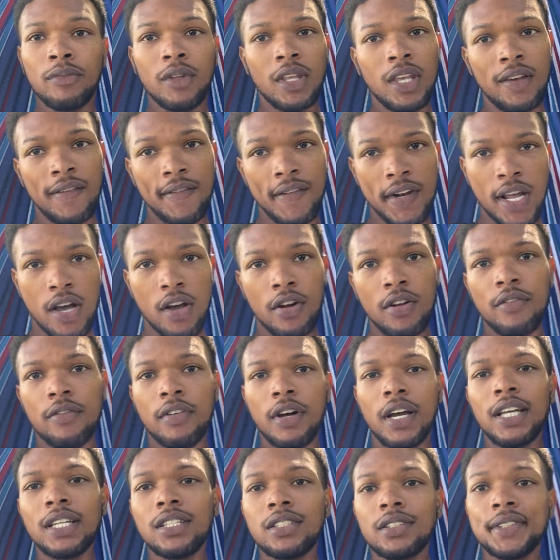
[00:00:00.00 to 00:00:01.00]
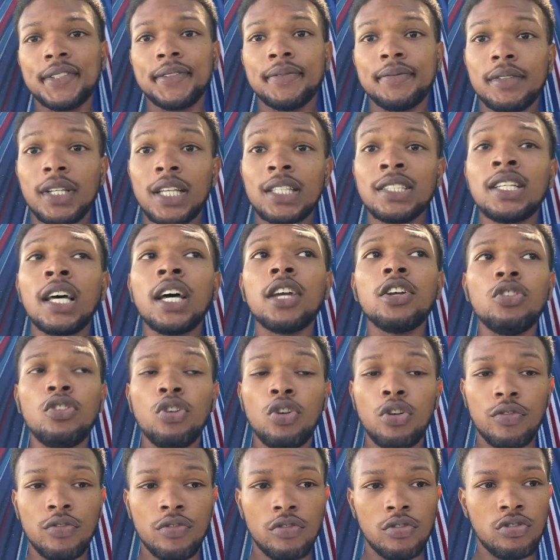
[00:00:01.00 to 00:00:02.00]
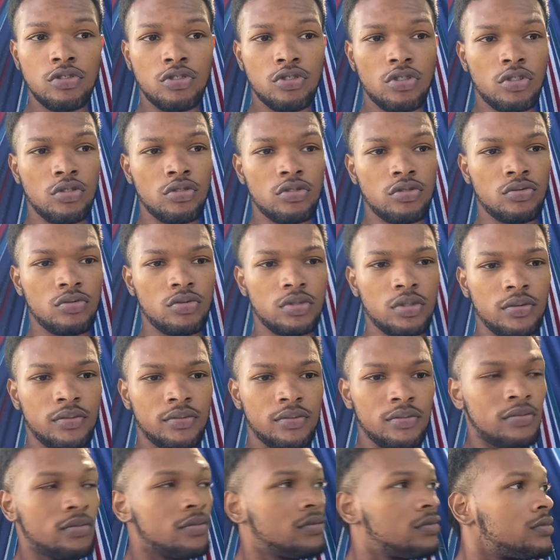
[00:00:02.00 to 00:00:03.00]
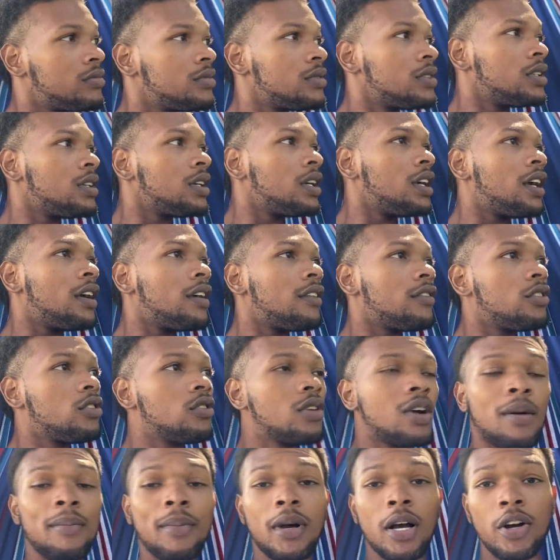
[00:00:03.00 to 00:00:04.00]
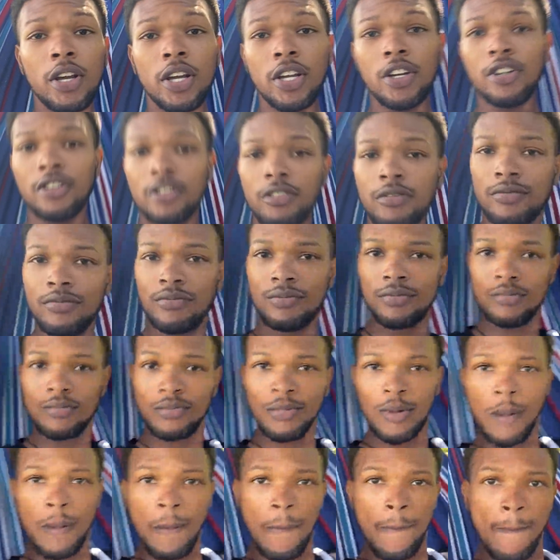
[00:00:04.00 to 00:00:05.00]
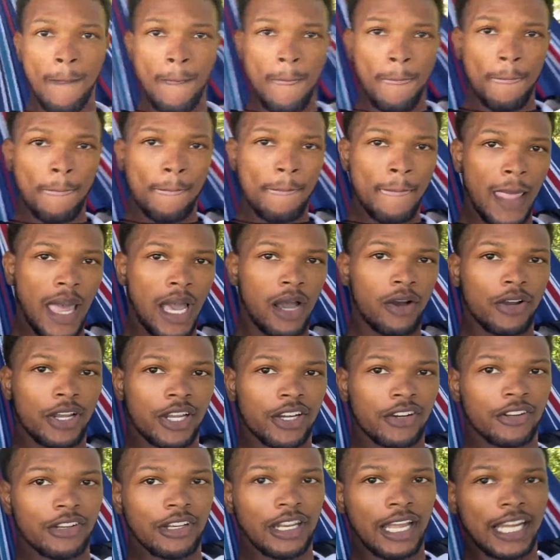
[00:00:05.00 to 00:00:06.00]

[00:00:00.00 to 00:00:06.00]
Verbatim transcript: giving out advice. That's how you know if you're the chosen one. If you come out here, out here in